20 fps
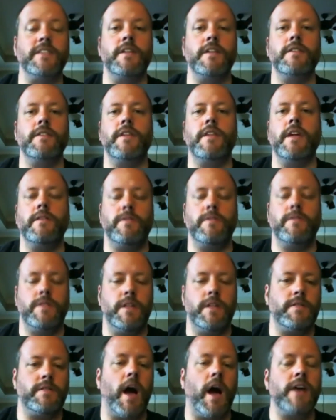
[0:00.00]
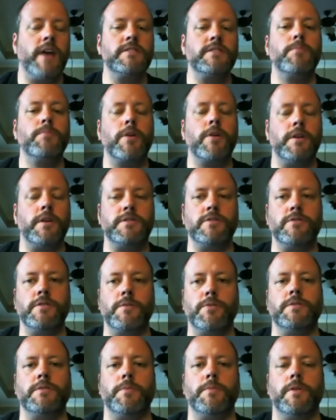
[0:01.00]
That the, the Heisenberg
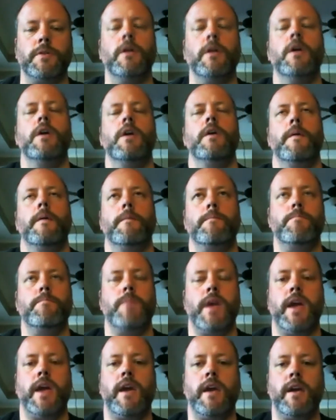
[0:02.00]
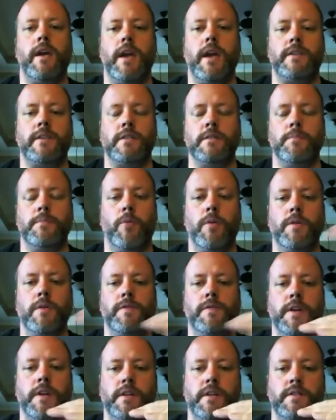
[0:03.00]
uncertainty principle may get to the
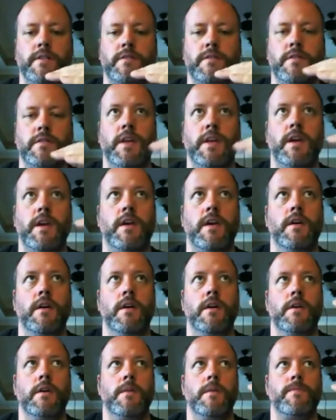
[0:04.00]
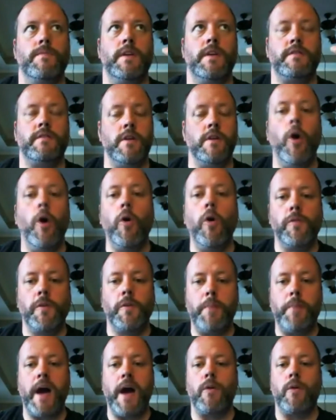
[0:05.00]
point that it's the it's the
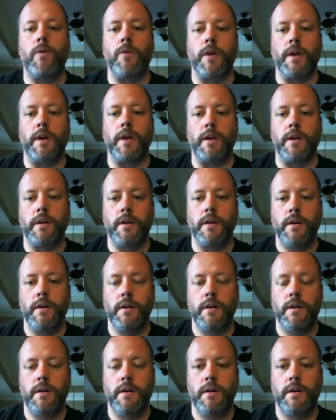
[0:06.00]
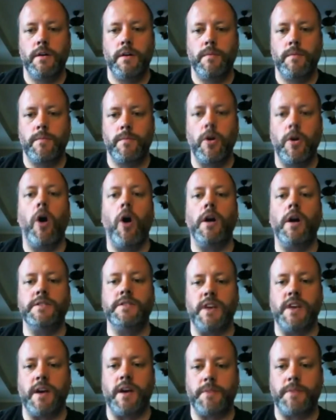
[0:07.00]
overpowering
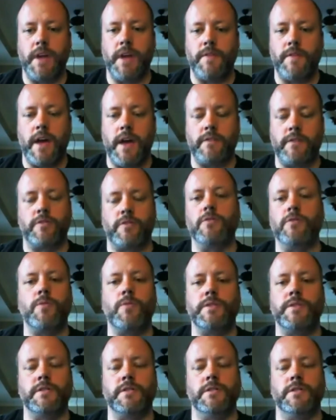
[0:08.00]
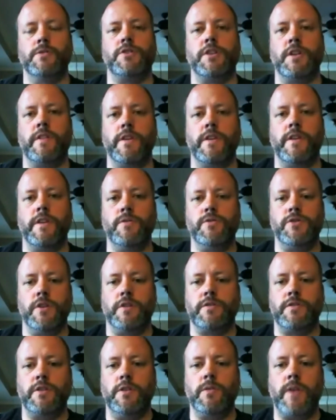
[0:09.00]
concept at, at a certain resolution and that you
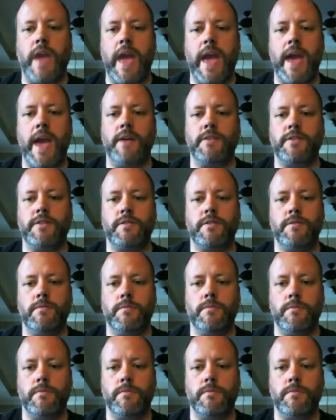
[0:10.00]
just you can't